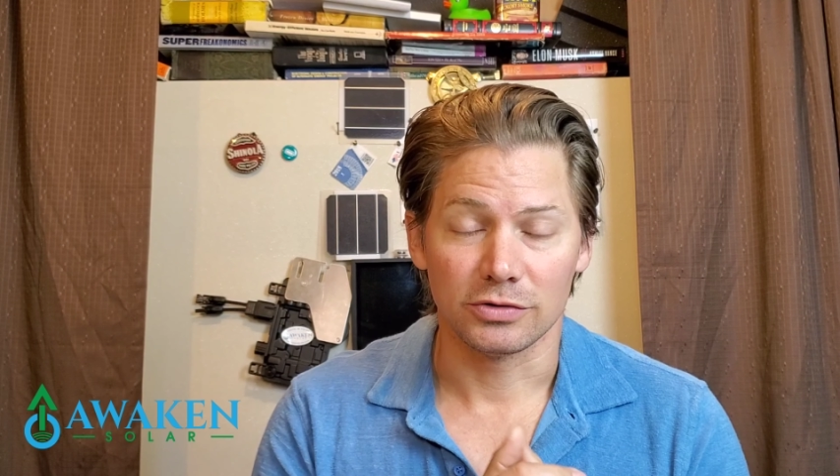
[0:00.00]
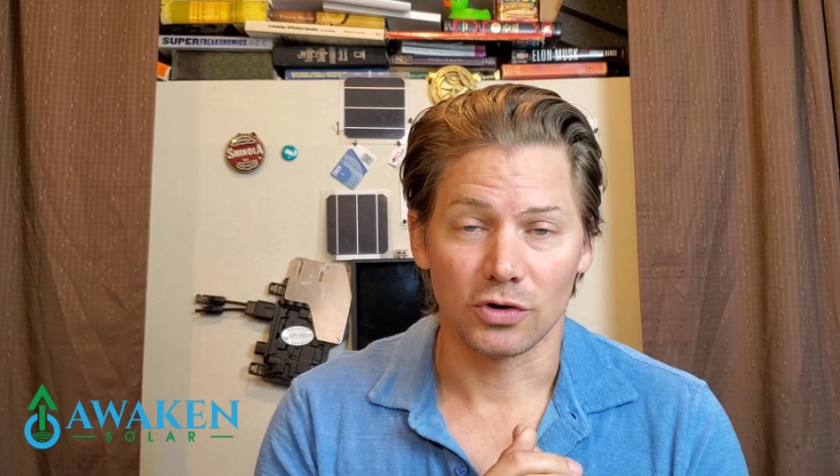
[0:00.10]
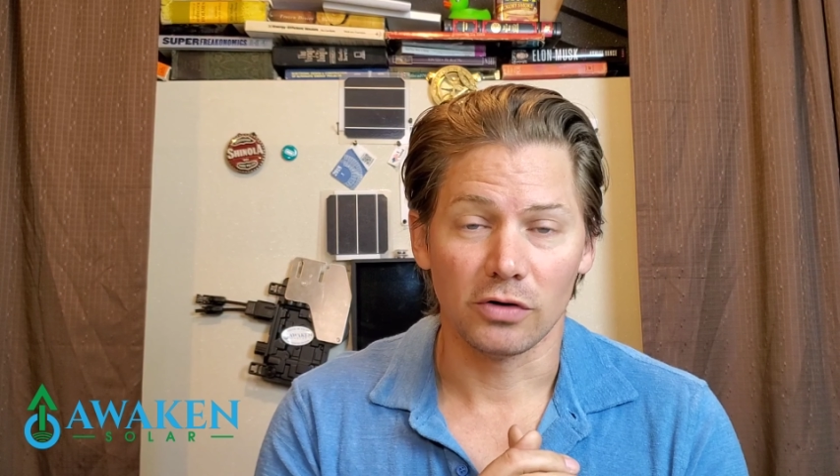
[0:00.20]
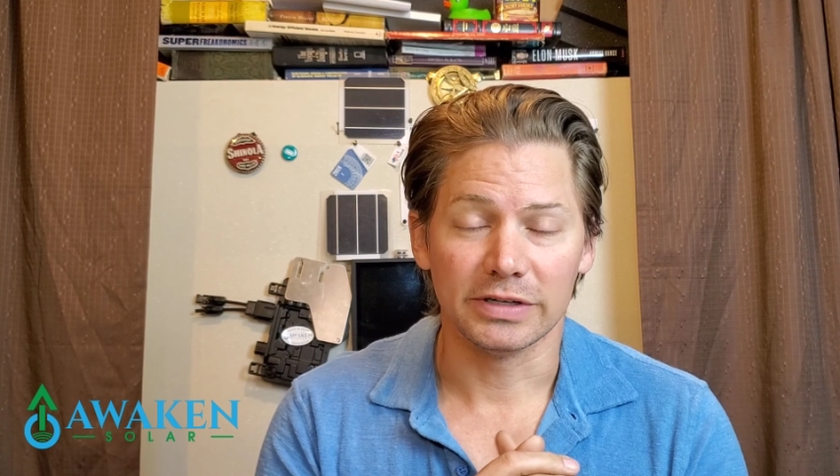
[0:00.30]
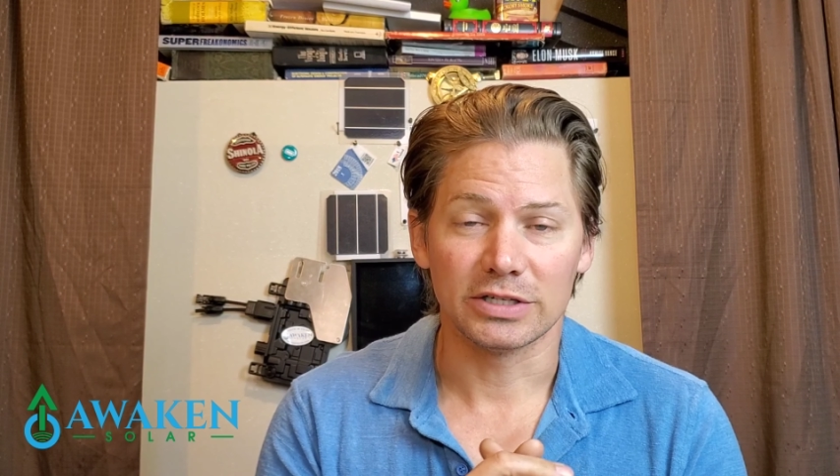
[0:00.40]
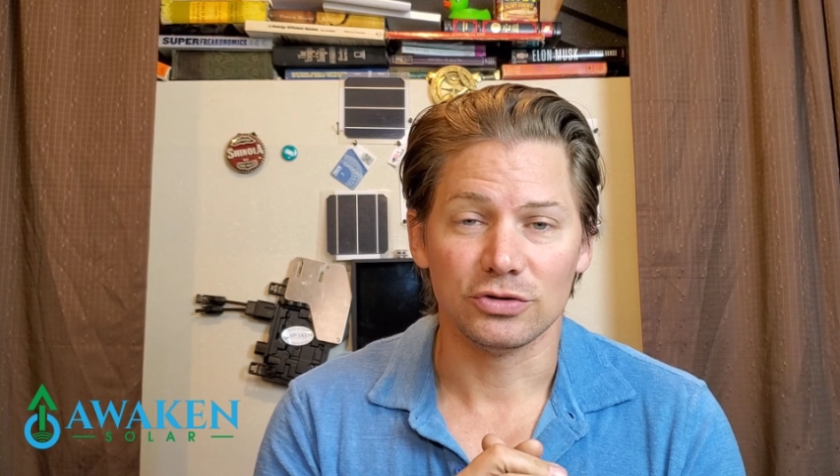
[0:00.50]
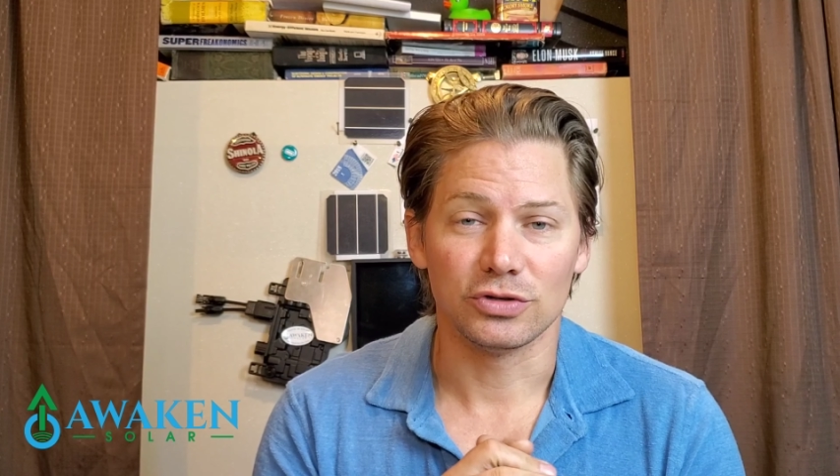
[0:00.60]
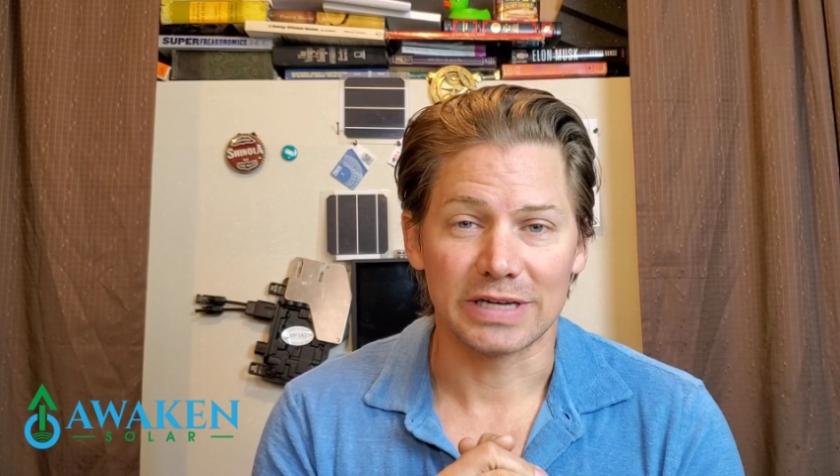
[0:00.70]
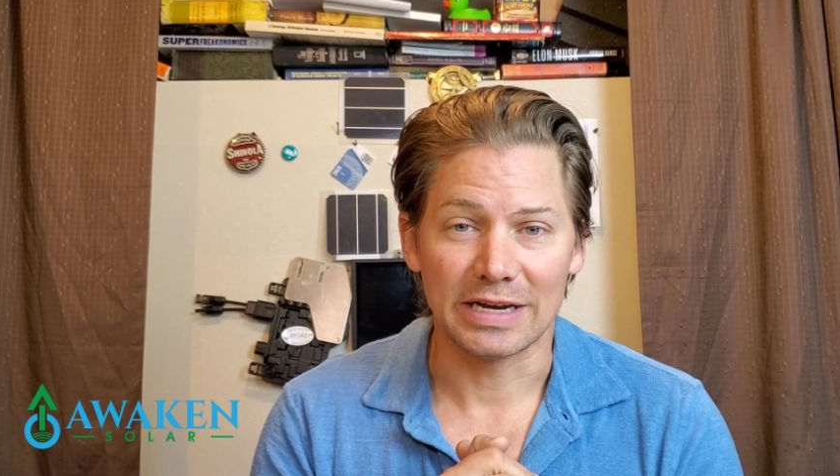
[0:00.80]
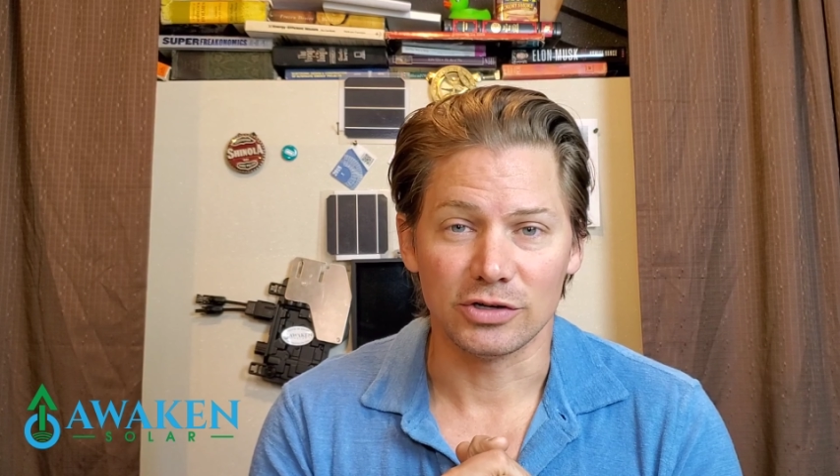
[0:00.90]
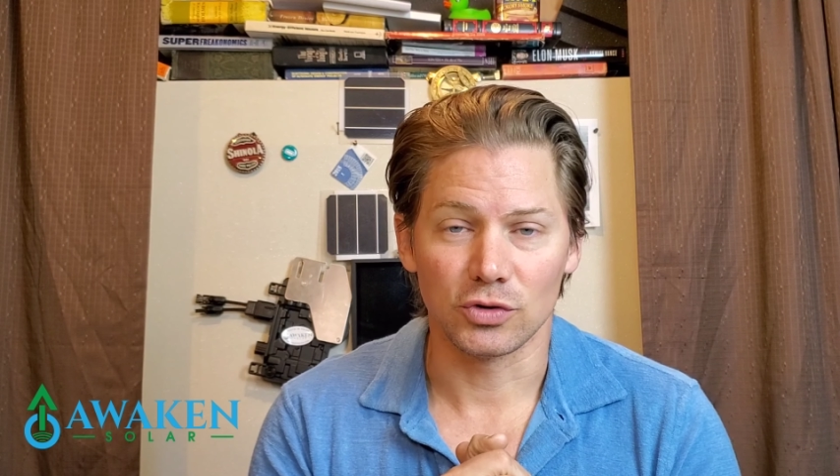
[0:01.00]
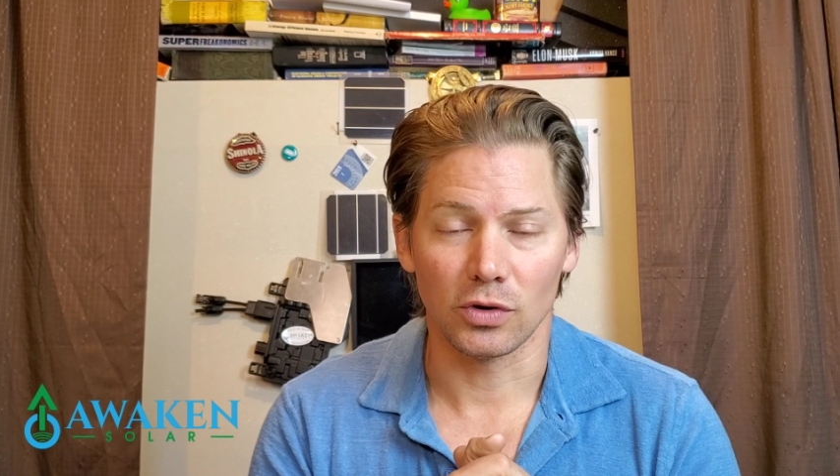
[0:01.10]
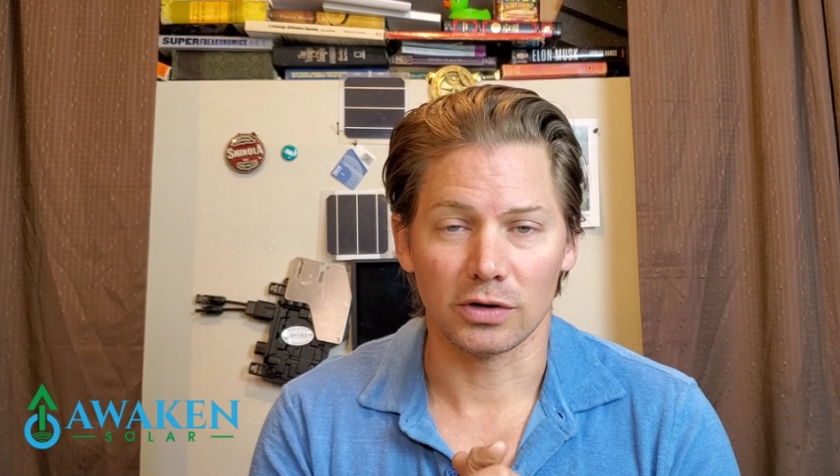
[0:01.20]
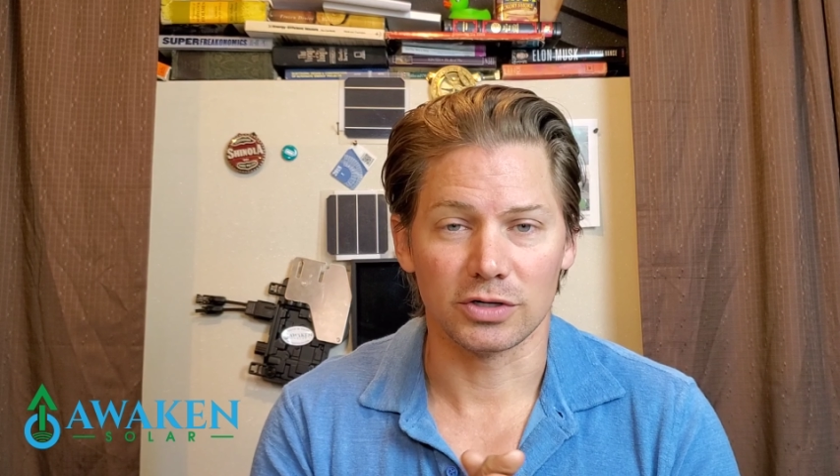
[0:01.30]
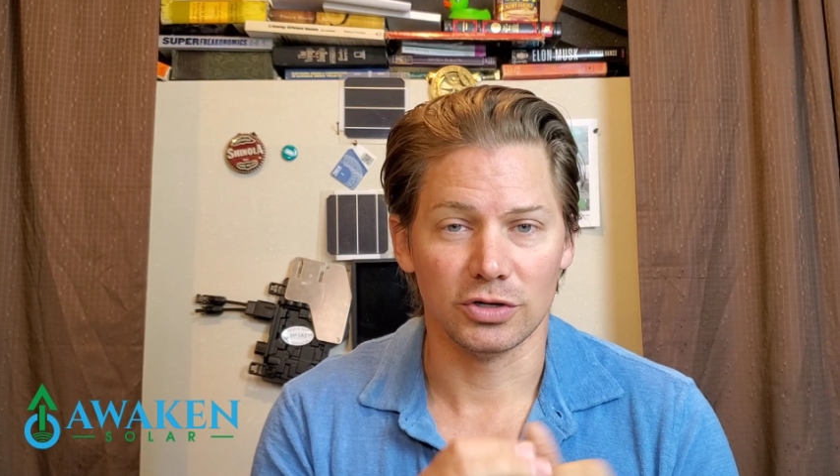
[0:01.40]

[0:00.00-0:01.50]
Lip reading: Drove it to St. George